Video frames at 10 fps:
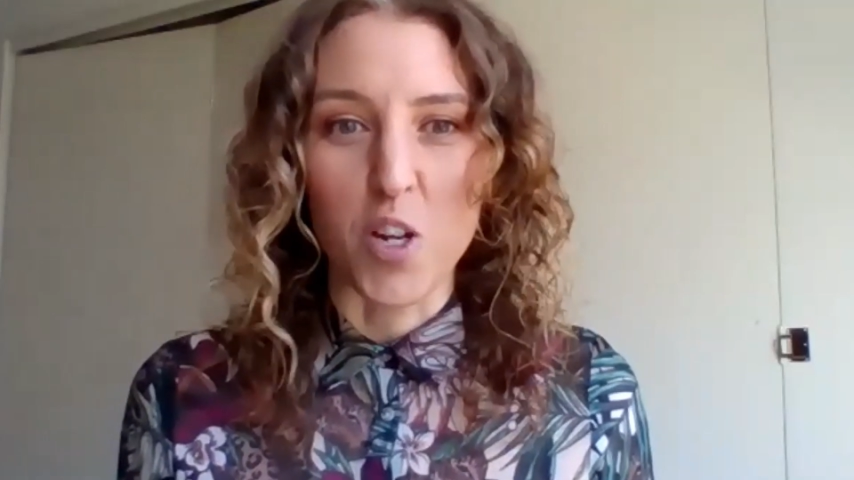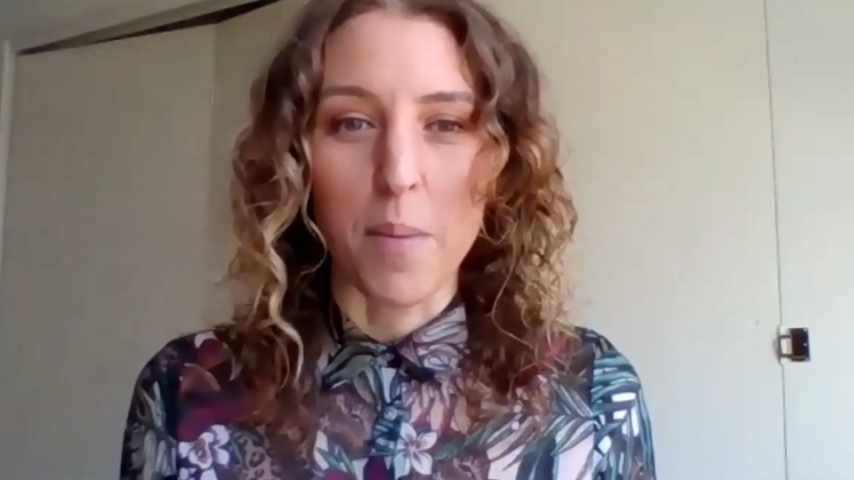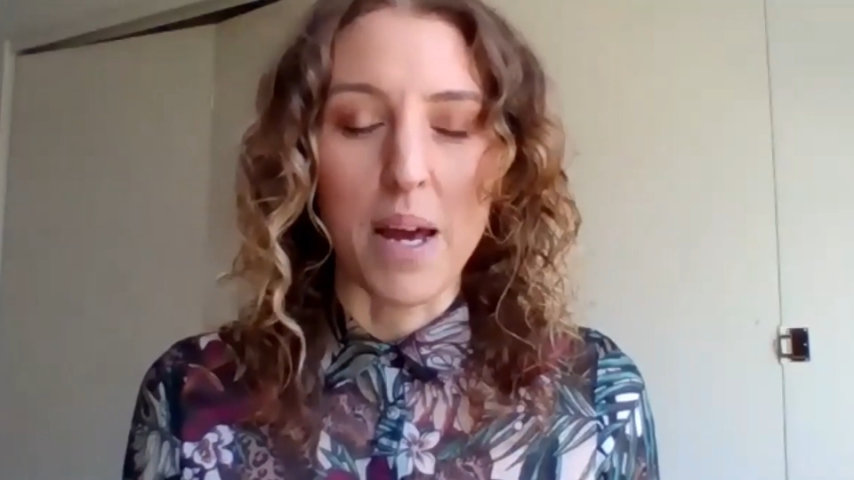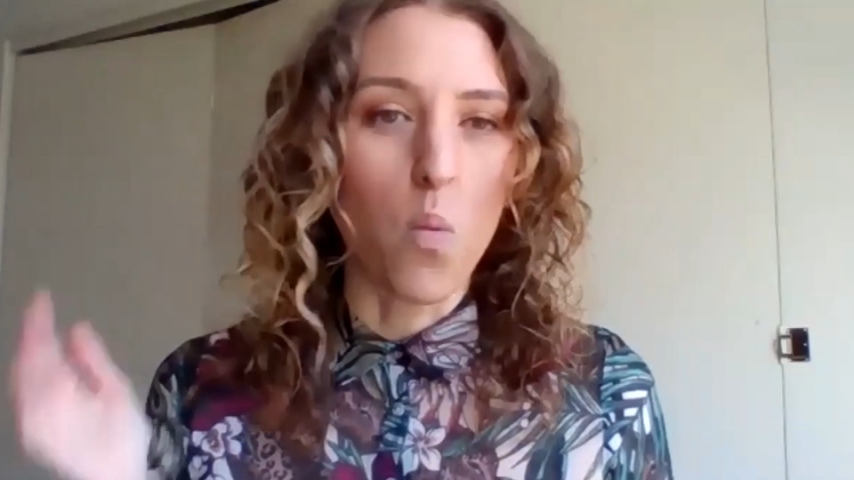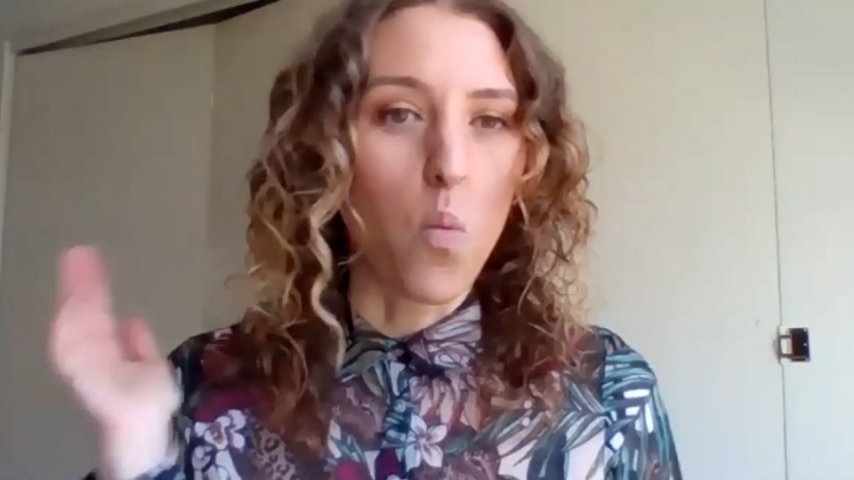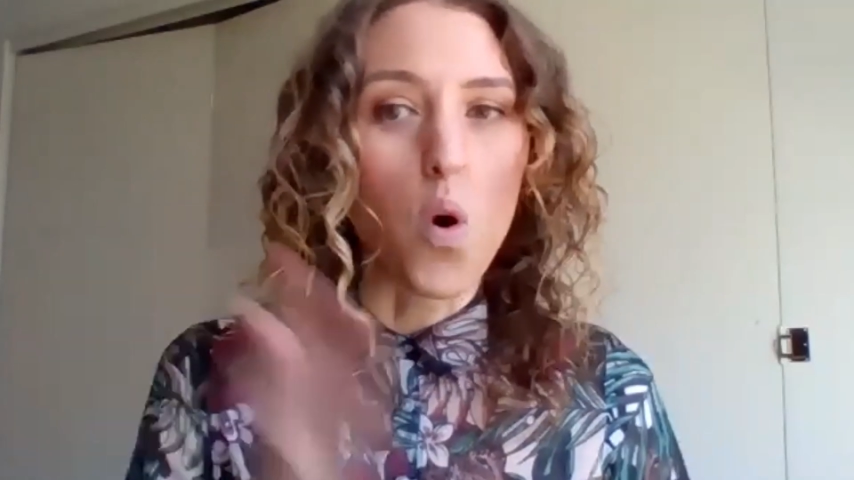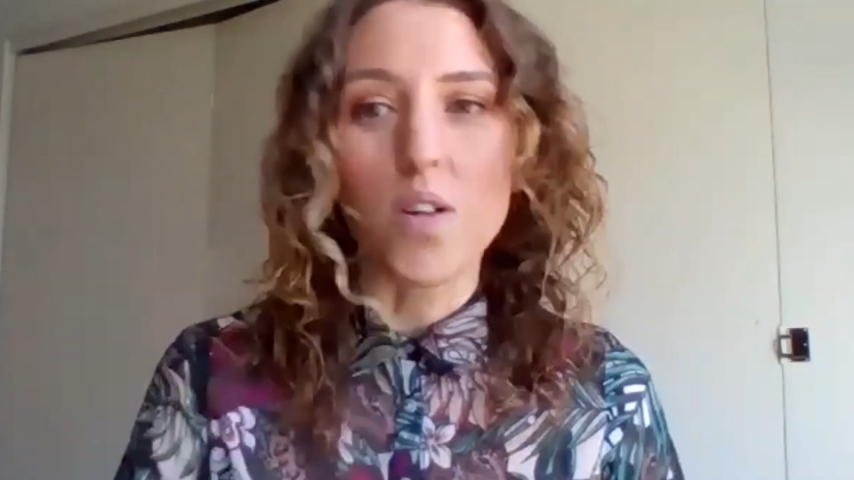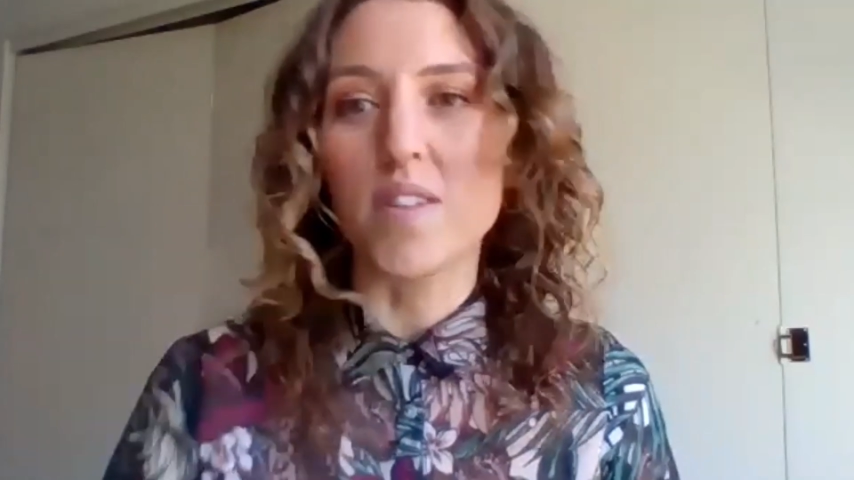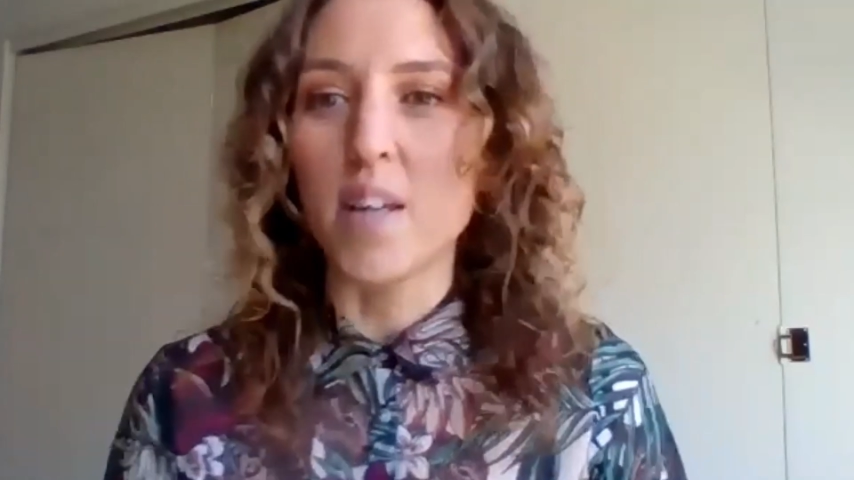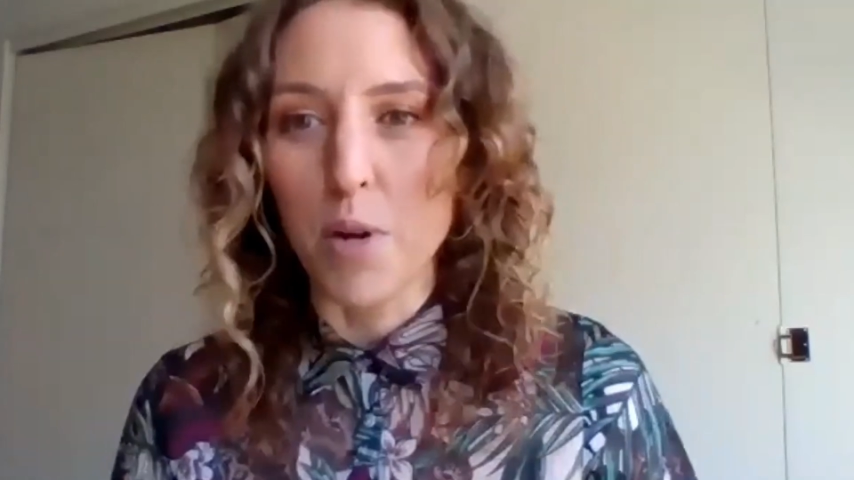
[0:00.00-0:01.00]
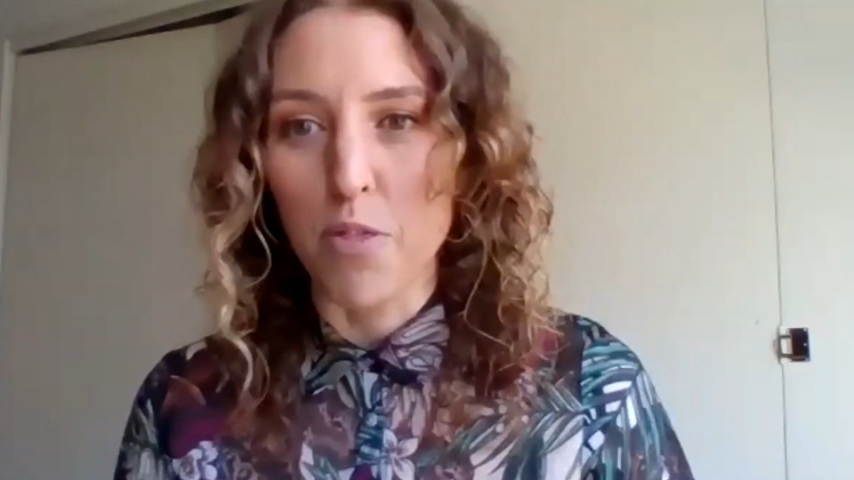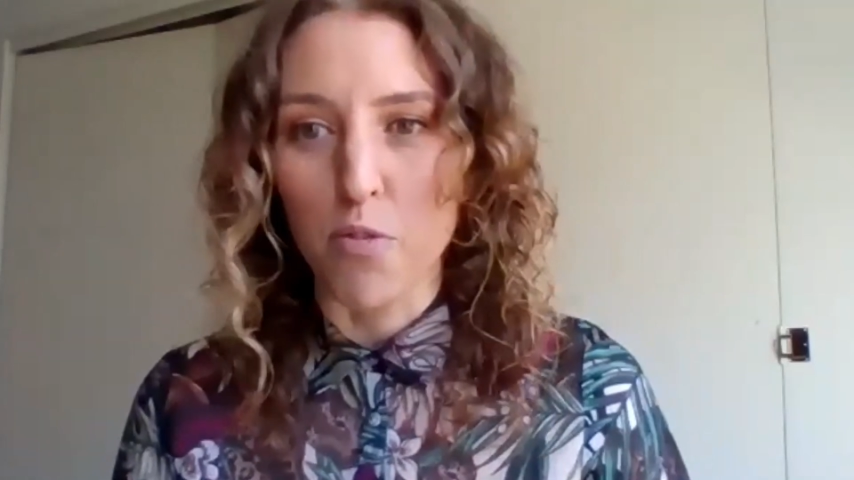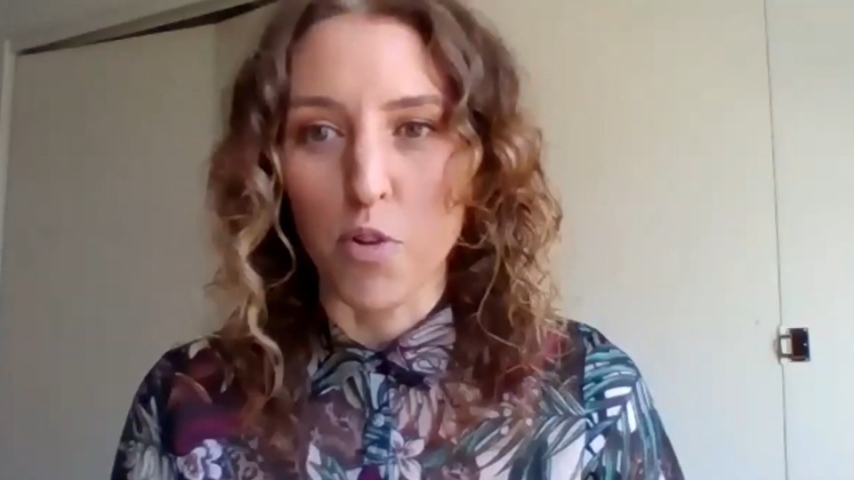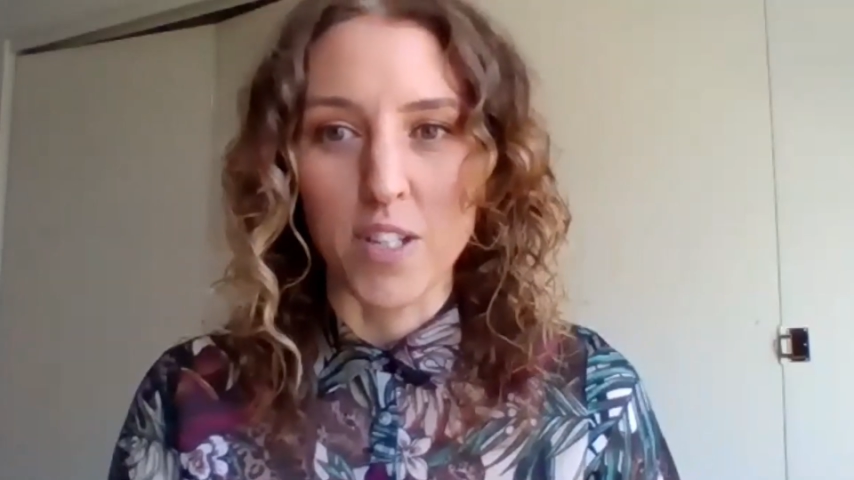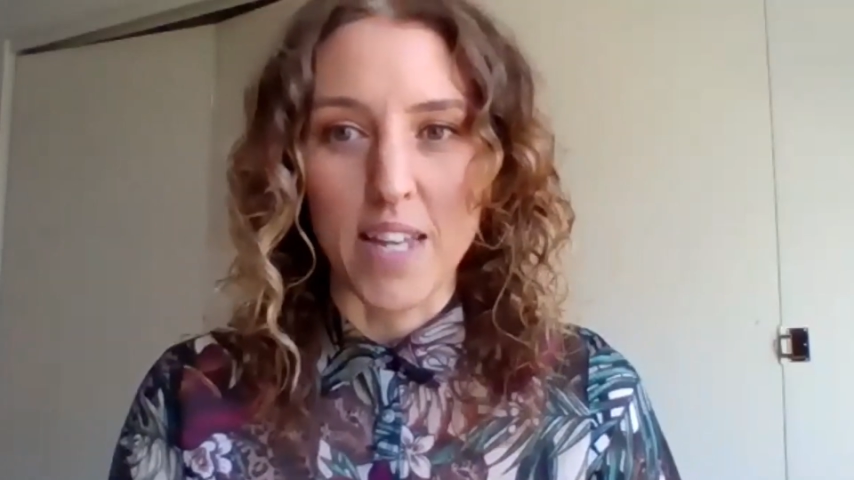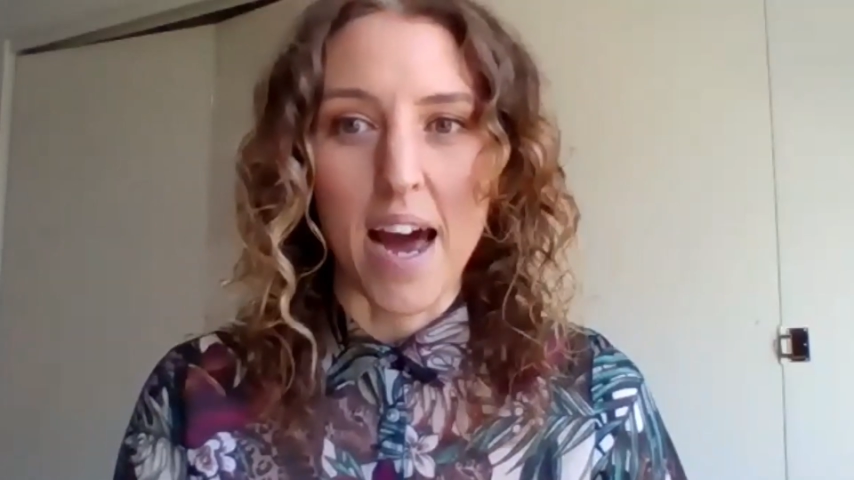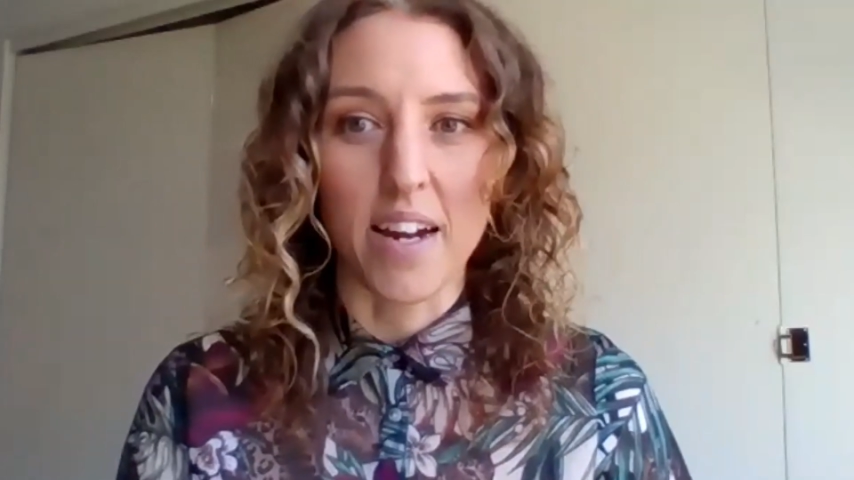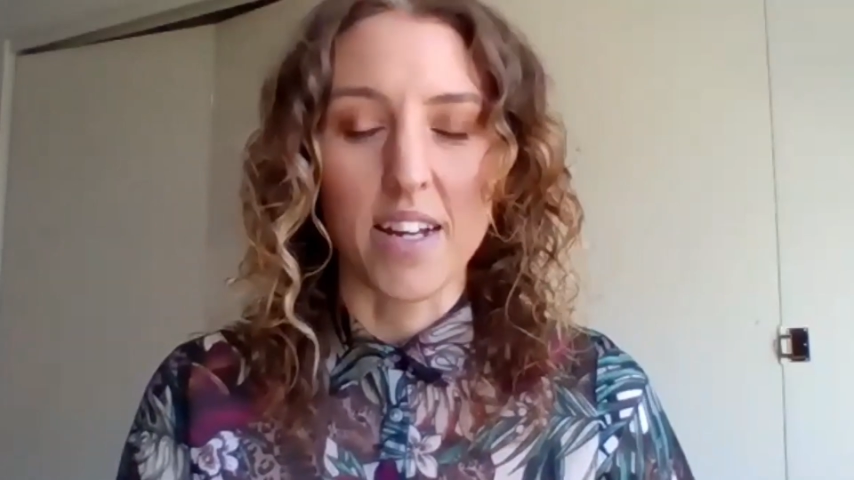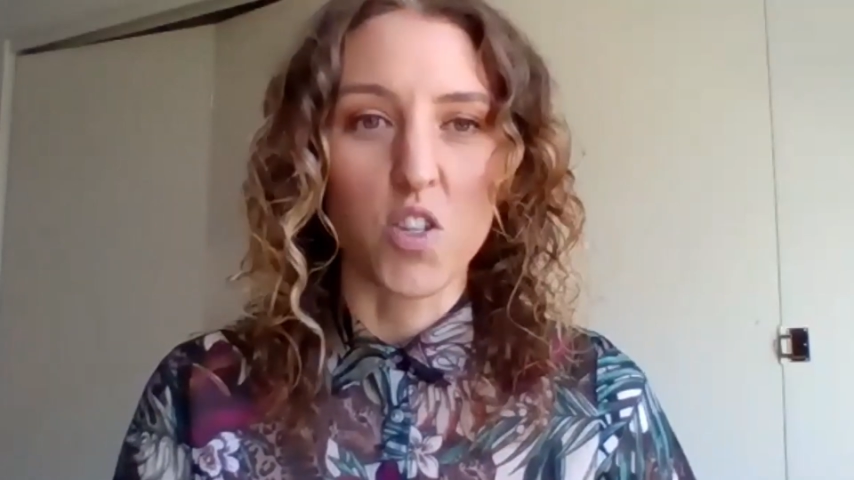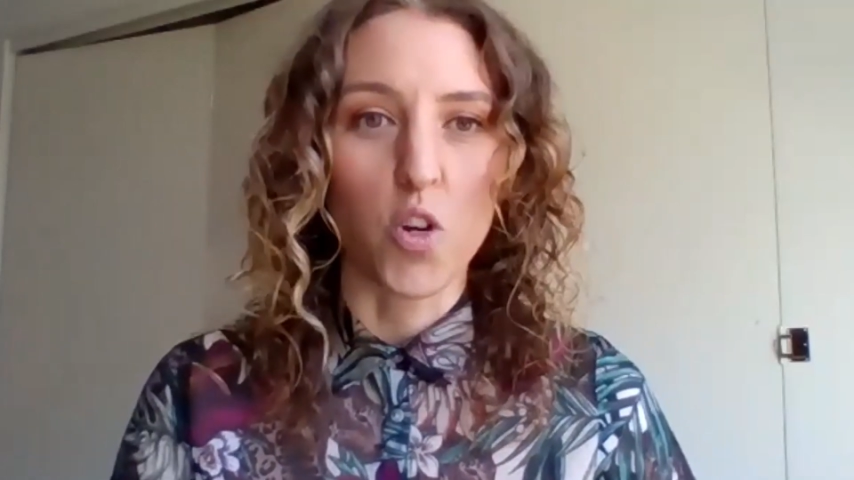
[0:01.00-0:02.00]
no matter what someone throws at us.